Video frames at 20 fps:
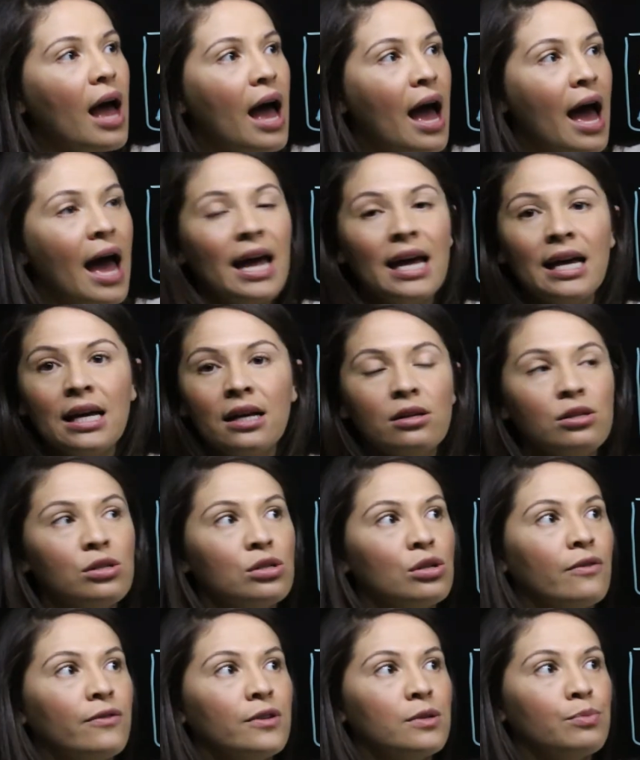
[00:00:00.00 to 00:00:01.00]
A
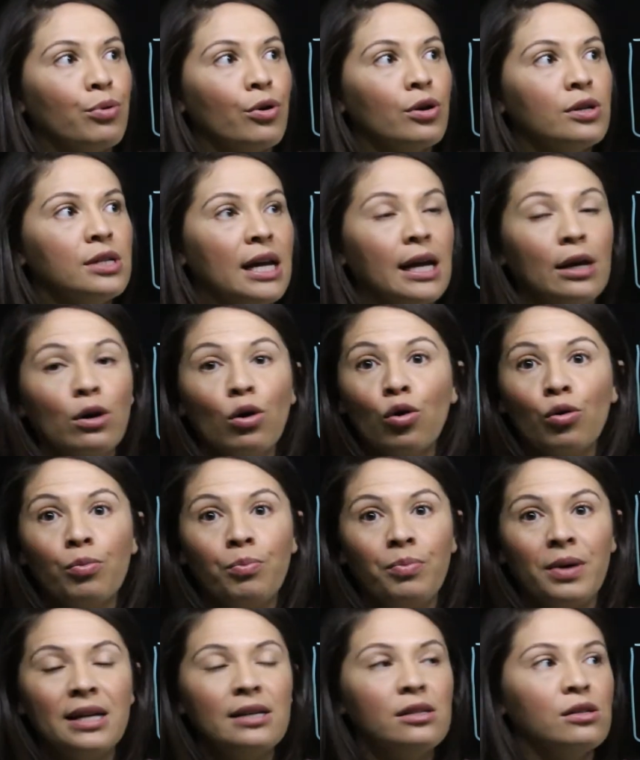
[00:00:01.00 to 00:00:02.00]
surface protein or
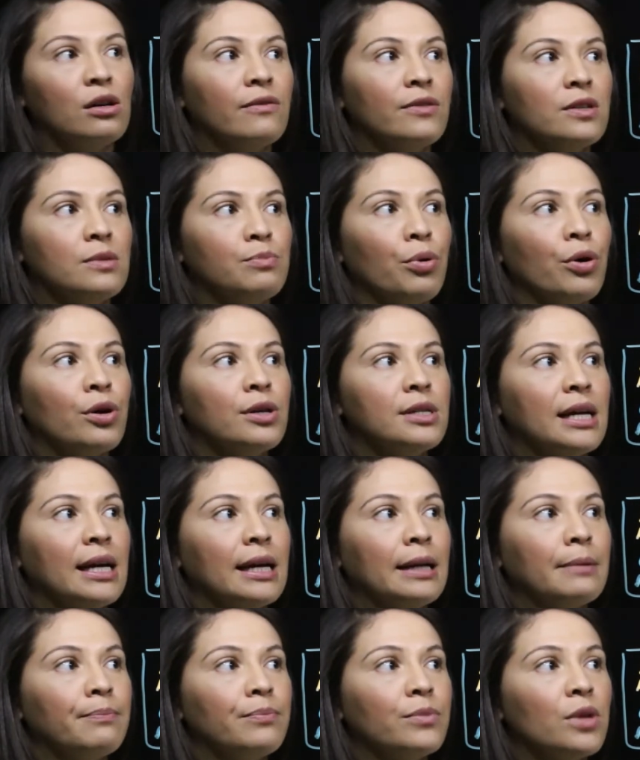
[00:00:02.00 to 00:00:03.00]
B surface
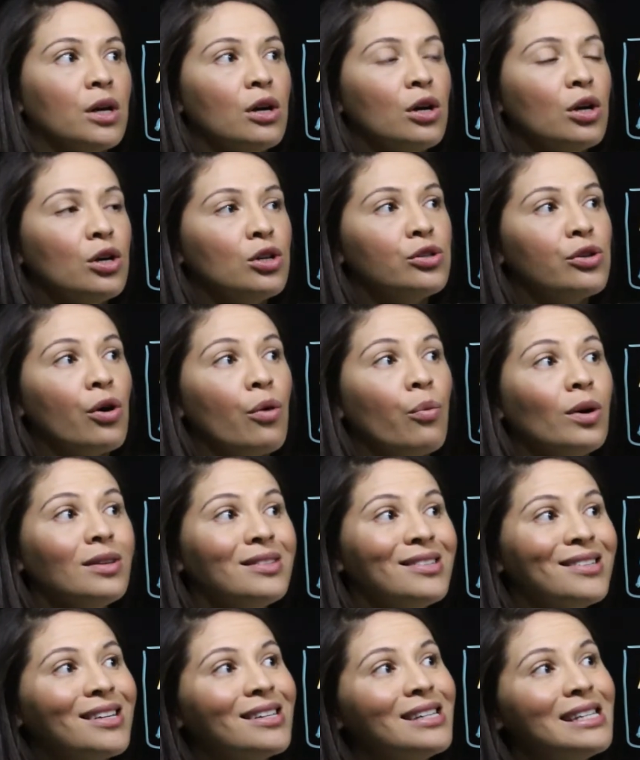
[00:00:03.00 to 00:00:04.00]
protein. So
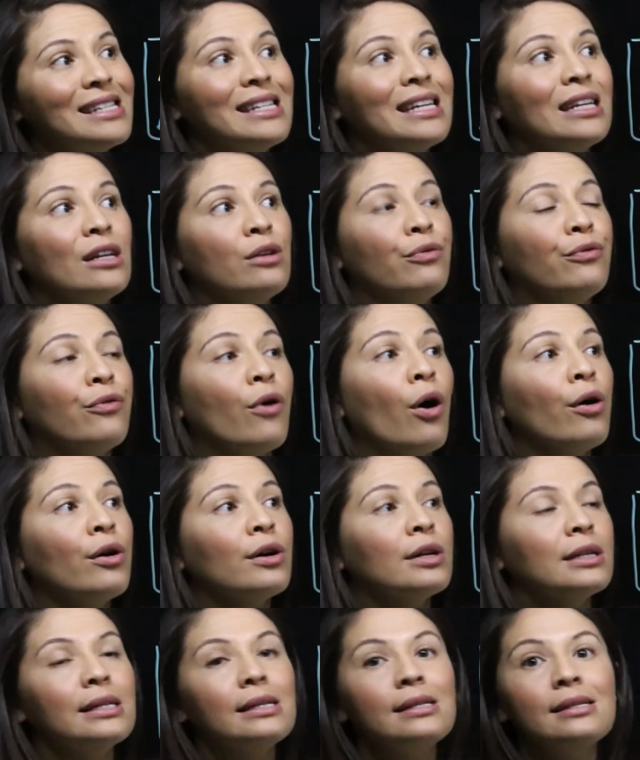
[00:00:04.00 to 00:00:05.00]
what's considered
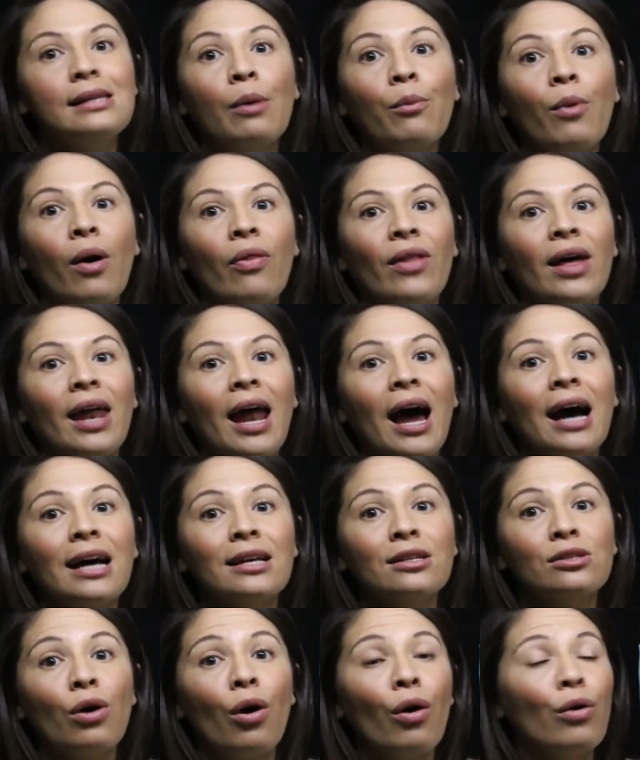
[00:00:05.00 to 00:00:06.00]
foreign to someone that
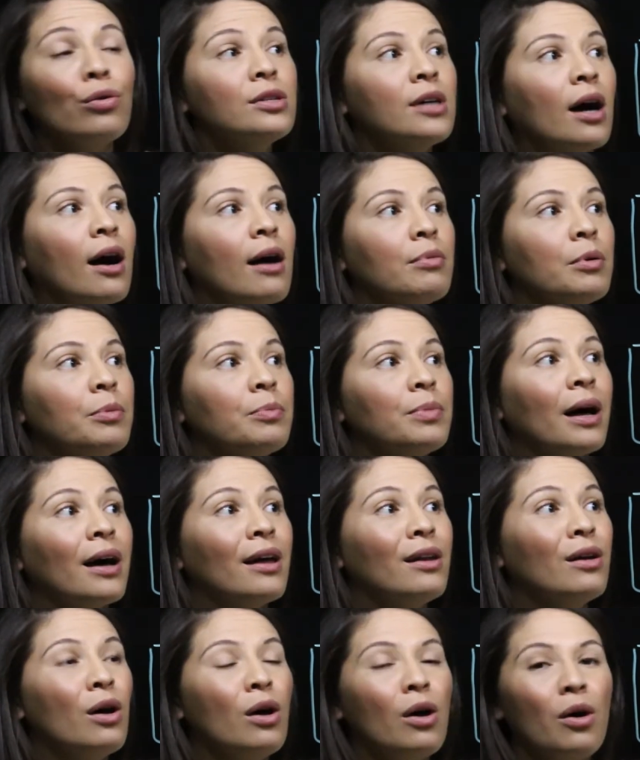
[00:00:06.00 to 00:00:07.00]
has O-type blood
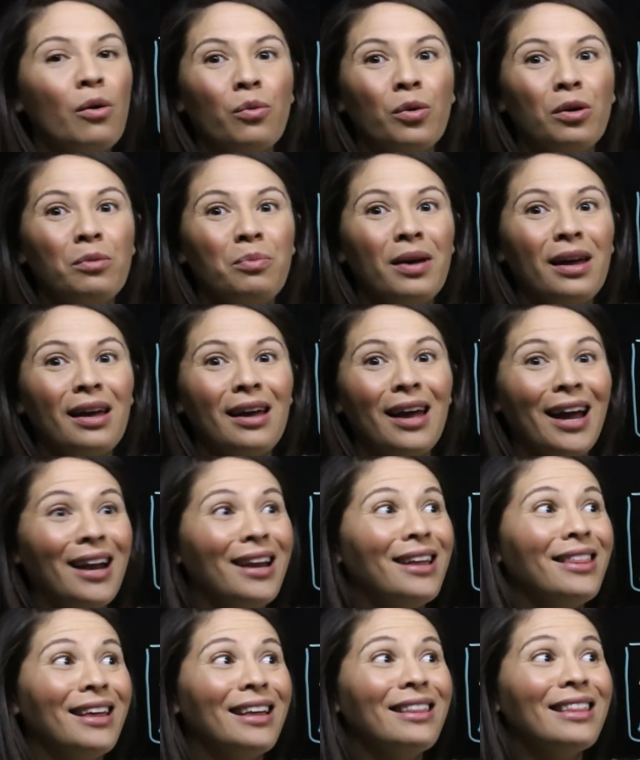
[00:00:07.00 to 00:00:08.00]
would be
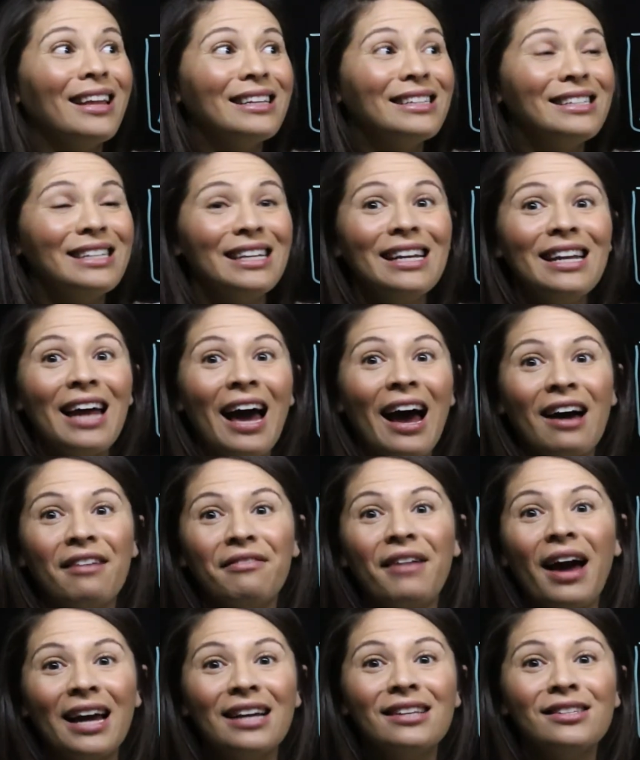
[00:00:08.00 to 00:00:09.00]
anything that did have
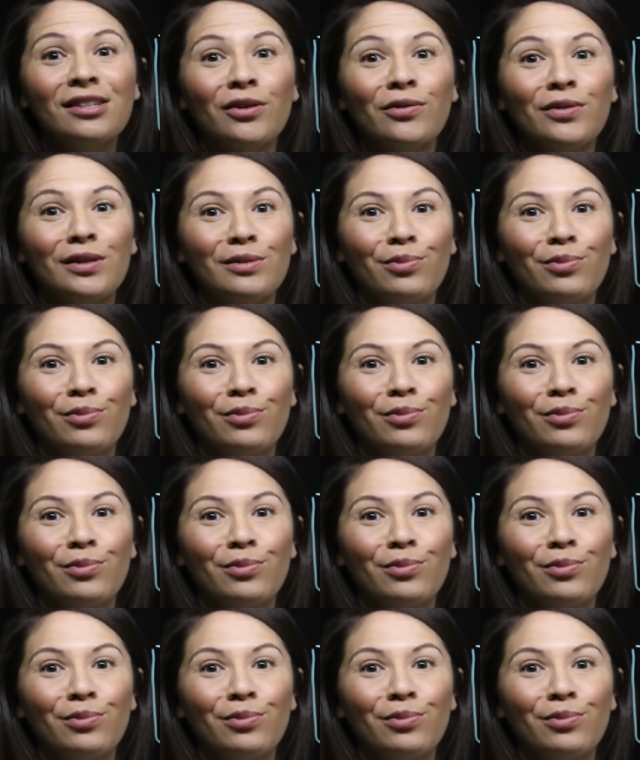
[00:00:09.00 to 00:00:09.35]
A surface